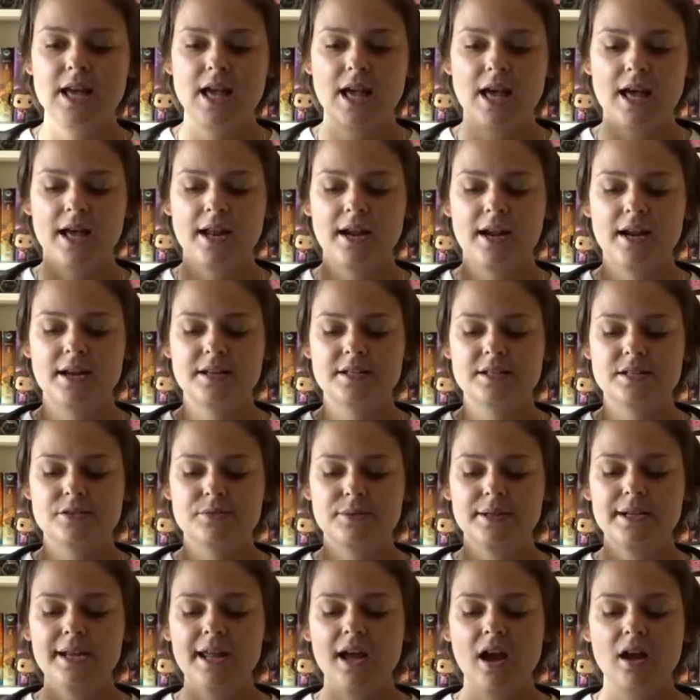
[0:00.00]
And it's
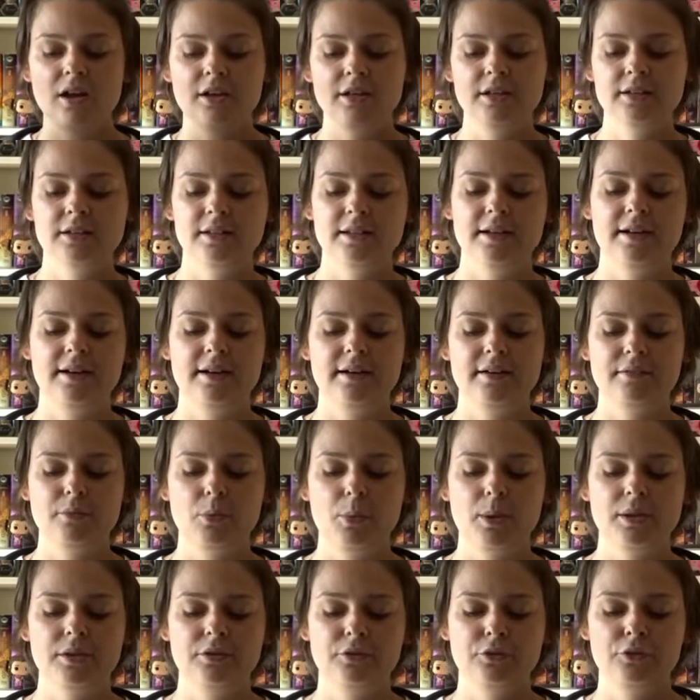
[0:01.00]
really unclear
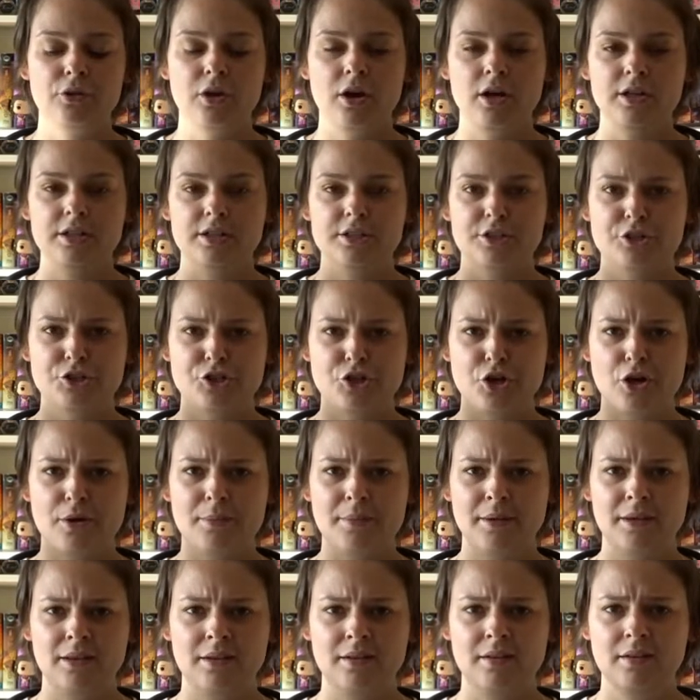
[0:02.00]
whether or not there's
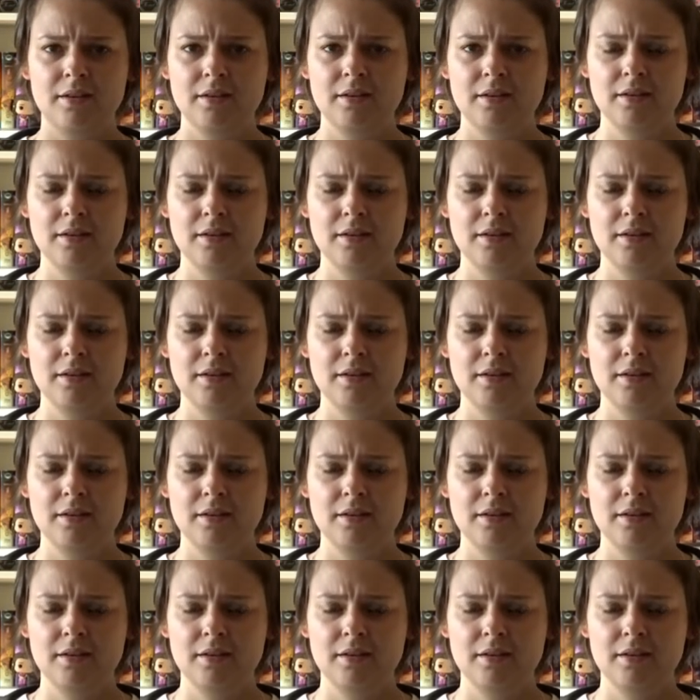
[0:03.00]
coming